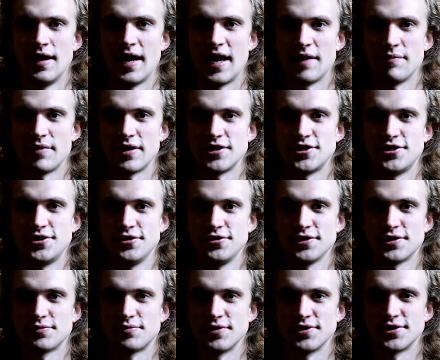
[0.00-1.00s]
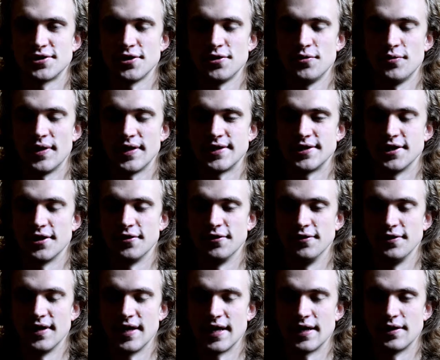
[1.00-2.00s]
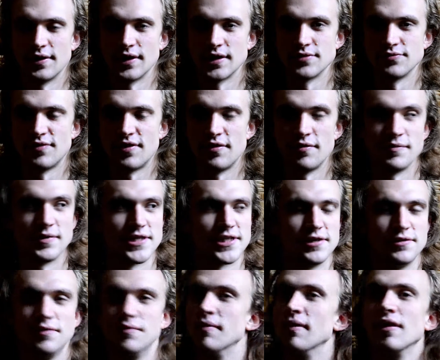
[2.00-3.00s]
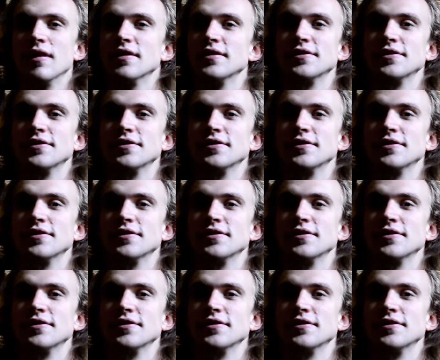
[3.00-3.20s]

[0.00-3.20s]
And my shoes were so wet the whole day and it's very miserable.